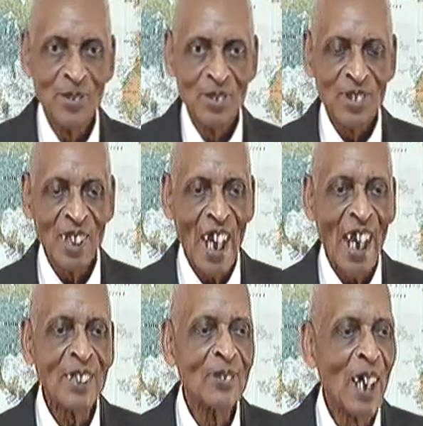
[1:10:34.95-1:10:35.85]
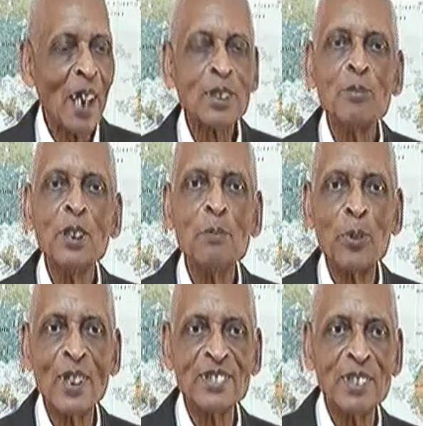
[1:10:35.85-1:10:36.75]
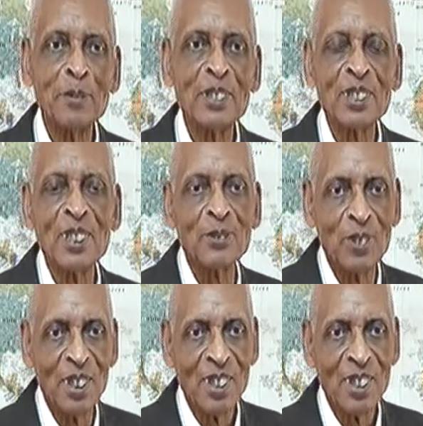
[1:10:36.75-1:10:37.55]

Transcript: said, I don't have to be the president of this country.